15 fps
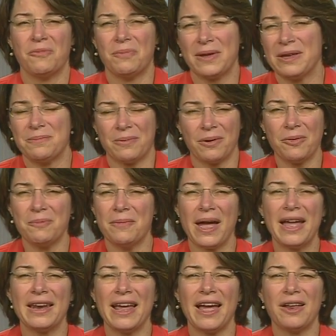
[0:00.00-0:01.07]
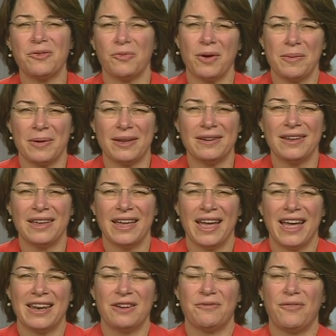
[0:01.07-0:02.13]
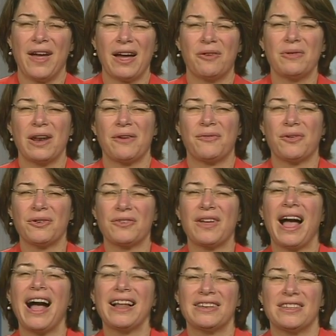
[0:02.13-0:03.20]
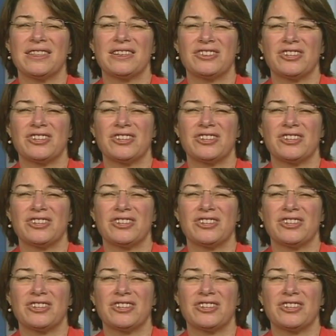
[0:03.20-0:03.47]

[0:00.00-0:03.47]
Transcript: people, men and women. And in fact, when I first got to the